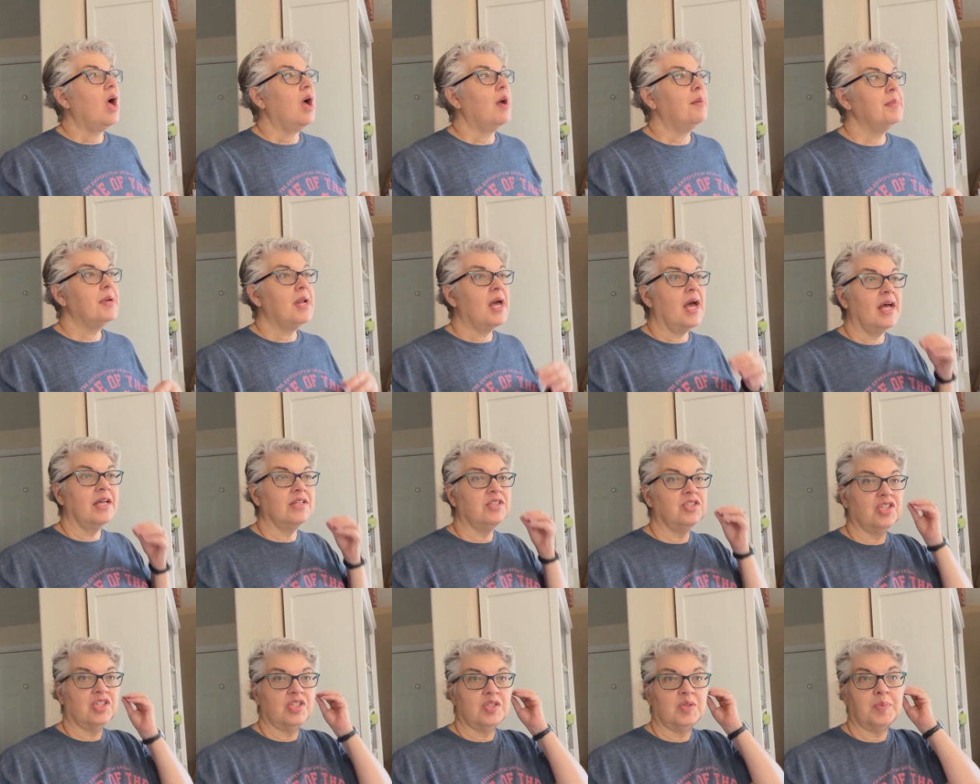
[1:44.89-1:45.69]
I'm
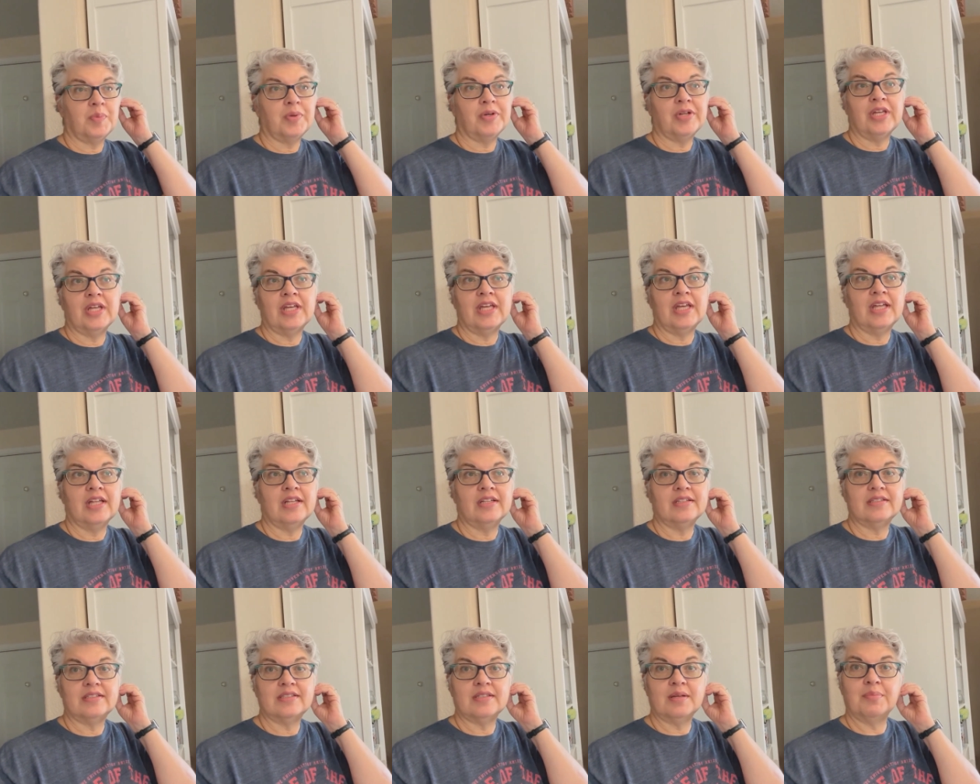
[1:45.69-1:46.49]
not just putting
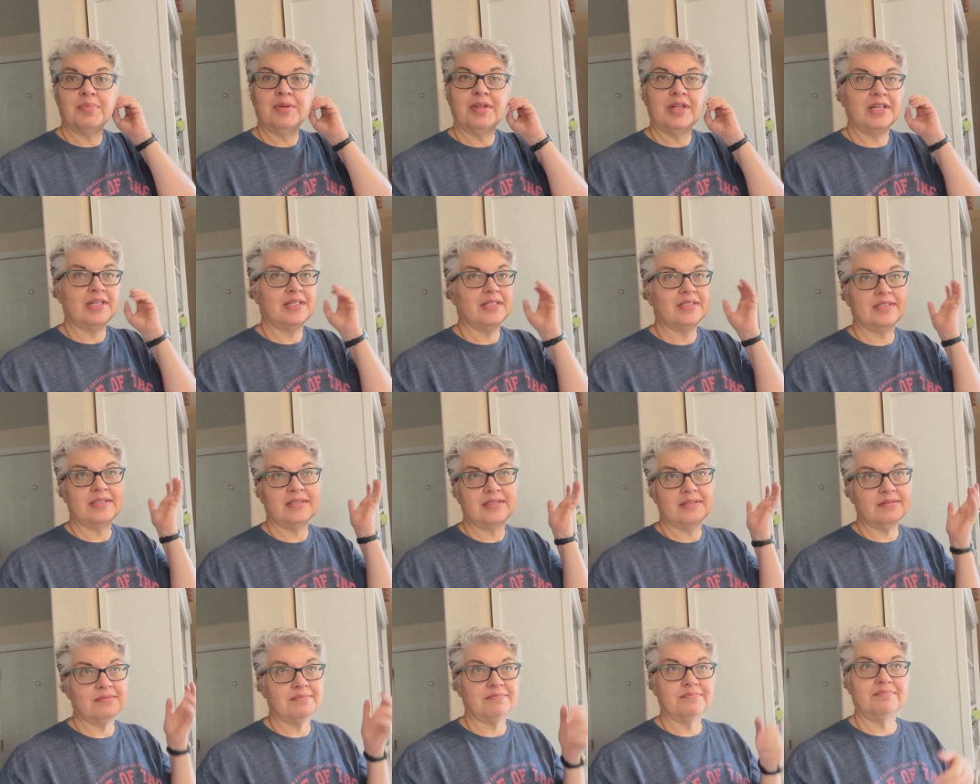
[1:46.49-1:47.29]
it
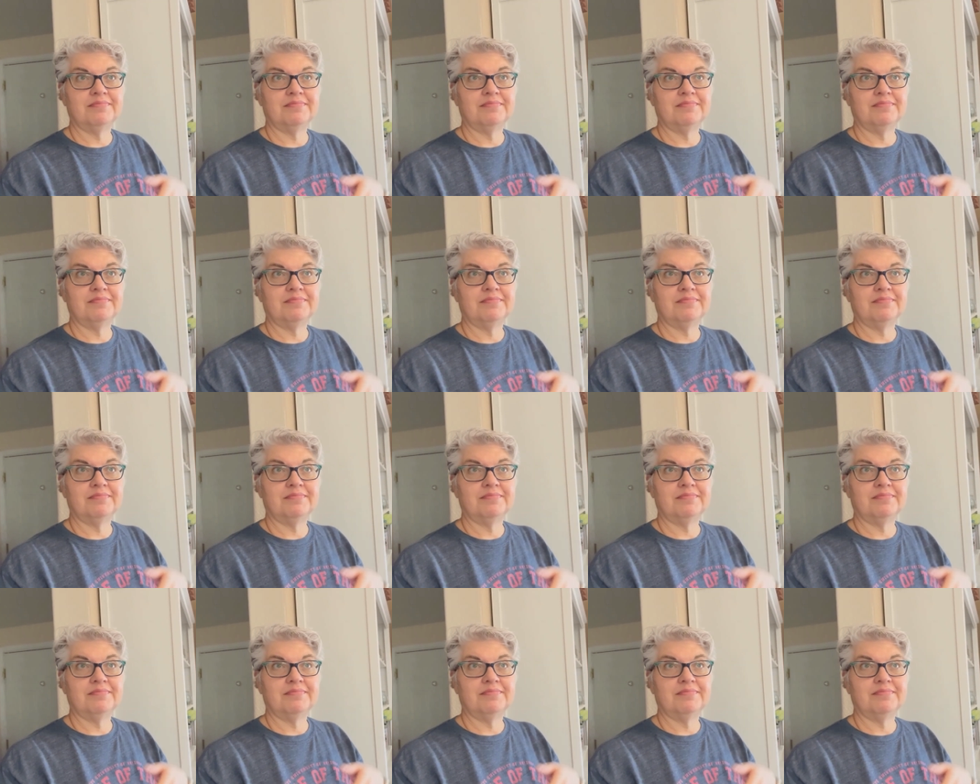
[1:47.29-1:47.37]
someplace